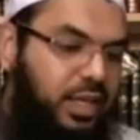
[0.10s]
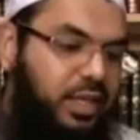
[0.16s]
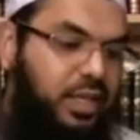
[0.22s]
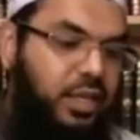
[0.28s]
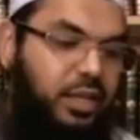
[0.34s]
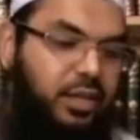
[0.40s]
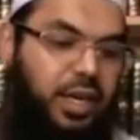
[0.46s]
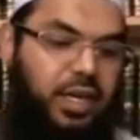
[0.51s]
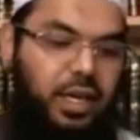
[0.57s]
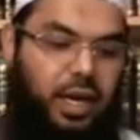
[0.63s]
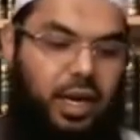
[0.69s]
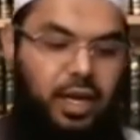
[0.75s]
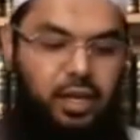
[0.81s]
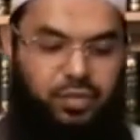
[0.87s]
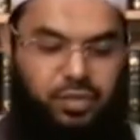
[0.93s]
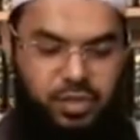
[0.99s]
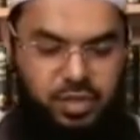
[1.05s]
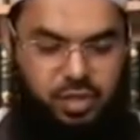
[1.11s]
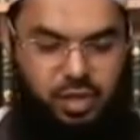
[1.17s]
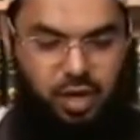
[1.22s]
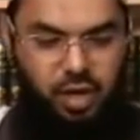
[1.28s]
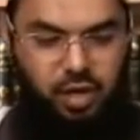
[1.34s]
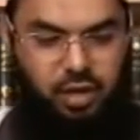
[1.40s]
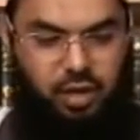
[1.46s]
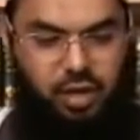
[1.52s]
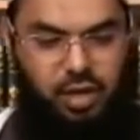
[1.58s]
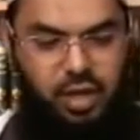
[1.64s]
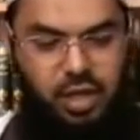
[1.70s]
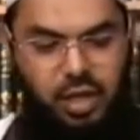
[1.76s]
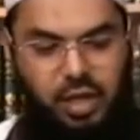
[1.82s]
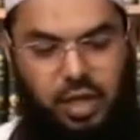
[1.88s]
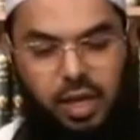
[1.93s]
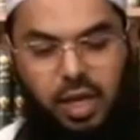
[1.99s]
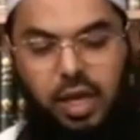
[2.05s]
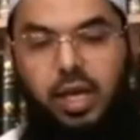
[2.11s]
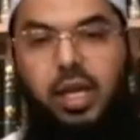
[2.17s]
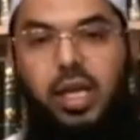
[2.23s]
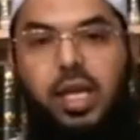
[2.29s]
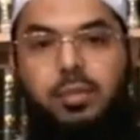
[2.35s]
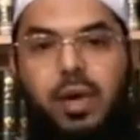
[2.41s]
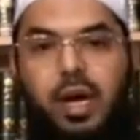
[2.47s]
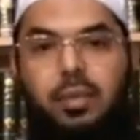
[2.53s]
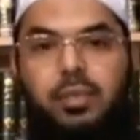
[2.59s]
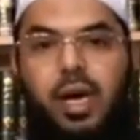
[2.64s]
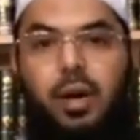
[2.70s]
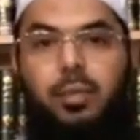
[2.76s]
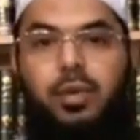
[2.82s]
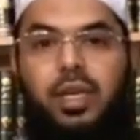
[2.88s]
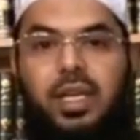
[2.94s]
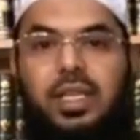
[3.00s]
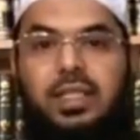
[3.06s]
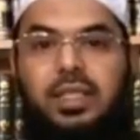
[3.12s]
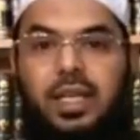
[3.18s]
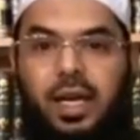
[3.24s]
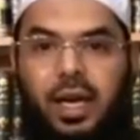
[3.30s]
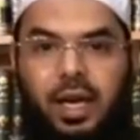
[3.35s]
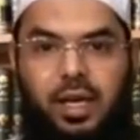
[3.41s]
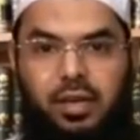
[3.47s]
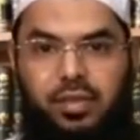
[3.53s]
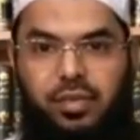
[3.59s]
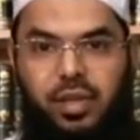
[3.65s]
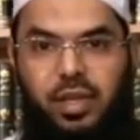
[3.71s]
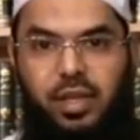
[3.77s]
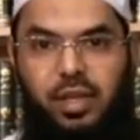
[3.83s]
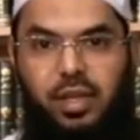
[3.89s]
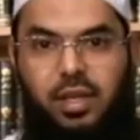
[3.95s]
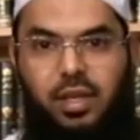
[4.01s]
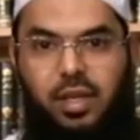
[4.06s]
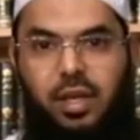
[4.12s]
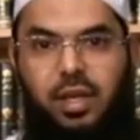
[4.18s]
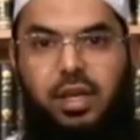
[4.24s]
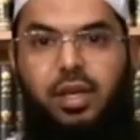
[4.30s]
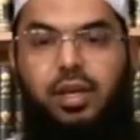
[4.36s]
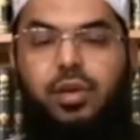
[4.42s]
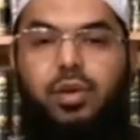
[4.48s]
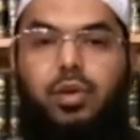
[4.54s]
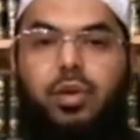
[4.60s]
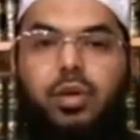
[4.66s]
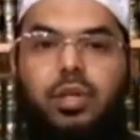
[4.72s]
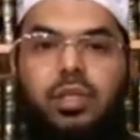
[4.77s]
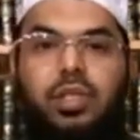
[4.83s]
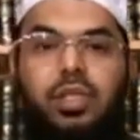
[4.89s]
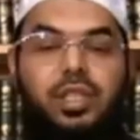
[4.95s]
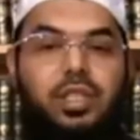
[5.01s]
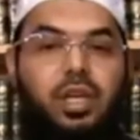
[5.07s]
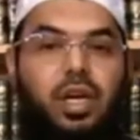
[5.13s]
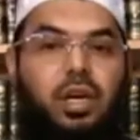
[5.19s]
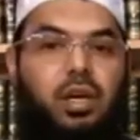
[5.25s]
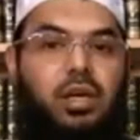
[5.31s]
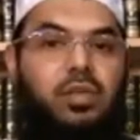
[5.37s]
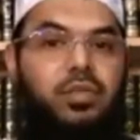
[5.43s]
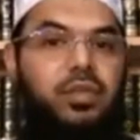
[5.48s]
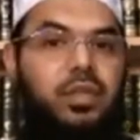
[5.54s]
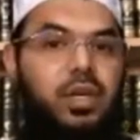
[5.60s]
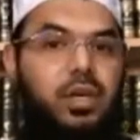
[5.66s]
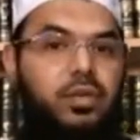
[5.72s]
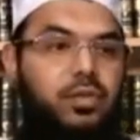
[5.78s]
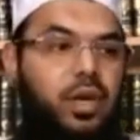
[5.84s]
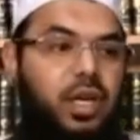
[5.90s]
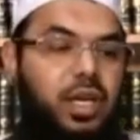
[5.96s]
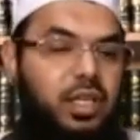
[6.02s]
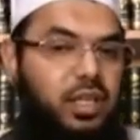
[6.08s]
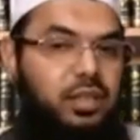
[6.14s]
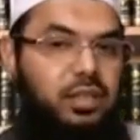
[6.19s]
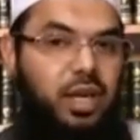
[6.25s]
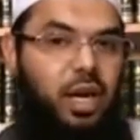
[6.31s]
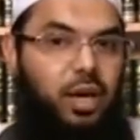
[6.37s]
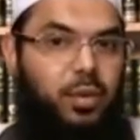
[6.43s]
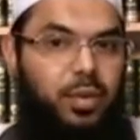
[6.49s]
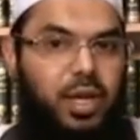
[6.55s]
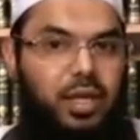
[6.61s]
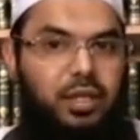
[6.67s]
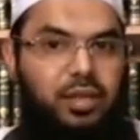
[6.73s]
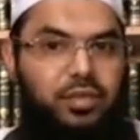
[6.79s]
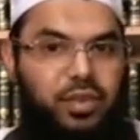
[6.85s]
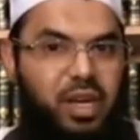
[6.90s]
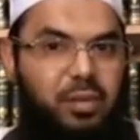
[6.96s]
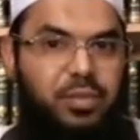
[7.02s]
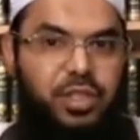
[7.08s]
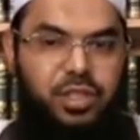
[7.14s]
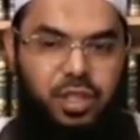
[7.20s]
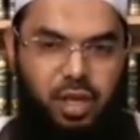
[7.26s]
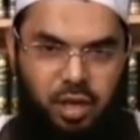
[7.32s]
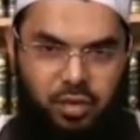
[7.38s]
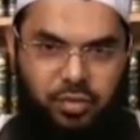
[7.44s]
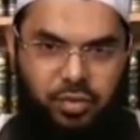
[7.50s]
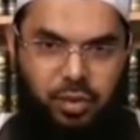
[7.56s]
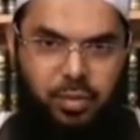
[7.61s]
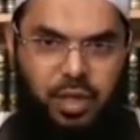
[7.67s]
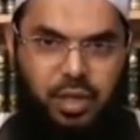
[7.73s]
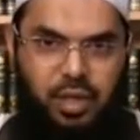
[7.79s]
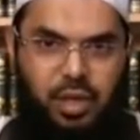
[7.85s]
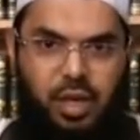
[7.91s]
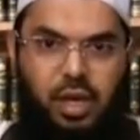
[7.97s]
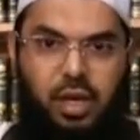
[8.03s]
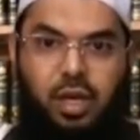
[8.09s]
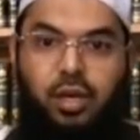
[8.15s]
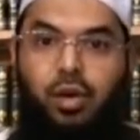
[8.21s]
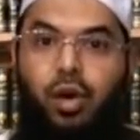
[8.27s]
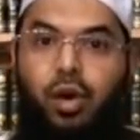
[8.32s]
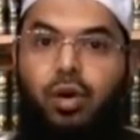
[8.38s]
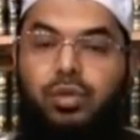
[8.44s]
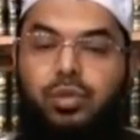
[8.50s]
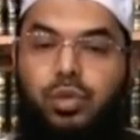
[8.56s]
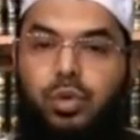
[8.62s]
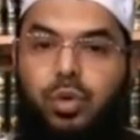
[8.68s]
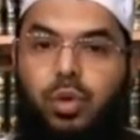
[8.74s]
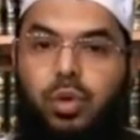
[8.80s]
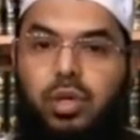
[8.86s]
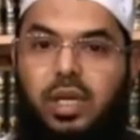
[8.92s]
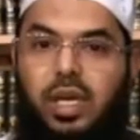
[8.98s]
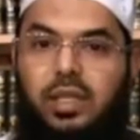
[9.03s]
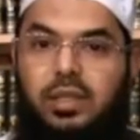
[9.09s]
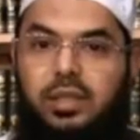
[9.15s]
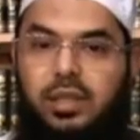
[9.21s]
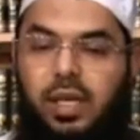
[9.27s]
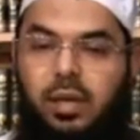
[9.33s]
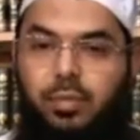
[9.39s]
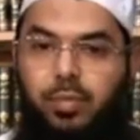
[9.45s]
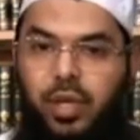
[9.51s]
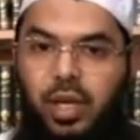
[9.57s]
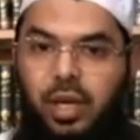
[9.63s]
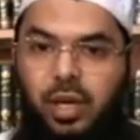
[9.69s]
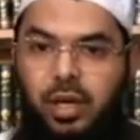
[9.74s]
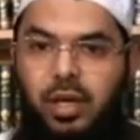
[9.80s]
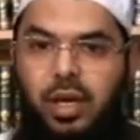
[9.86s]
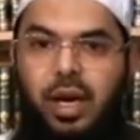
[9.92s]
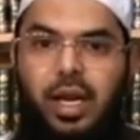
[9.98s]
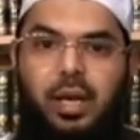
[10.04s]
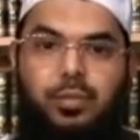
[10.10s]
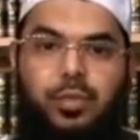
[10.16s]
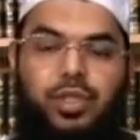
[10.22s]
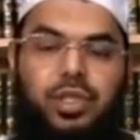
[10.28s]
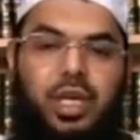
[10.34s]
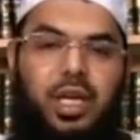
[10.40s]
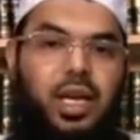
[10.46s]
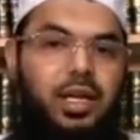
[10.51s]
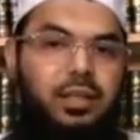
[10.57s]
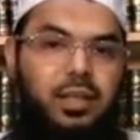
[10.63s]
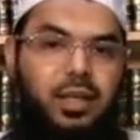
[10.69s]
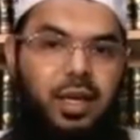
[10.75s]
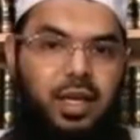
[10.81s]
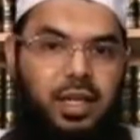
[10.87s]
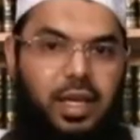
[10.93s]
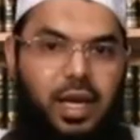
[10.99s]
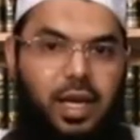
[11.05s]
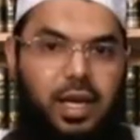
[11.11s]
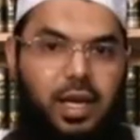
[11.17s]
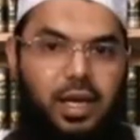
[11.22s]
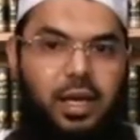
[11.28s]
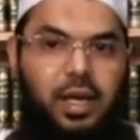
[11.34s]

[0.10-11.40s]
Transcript: the great Hanafi scholar, Imam Abu'l-Izz al-Hanafi. He wrote the Sharh of 'Aqid al-Tahawiyyah, the famous Sharh from it. He also wrote At-Tanbih ala Mushkilat al-Hidayah.